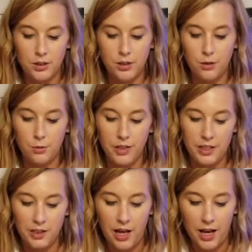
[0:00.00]
So we
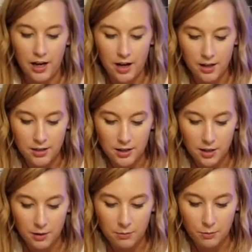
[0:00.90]
did that custom.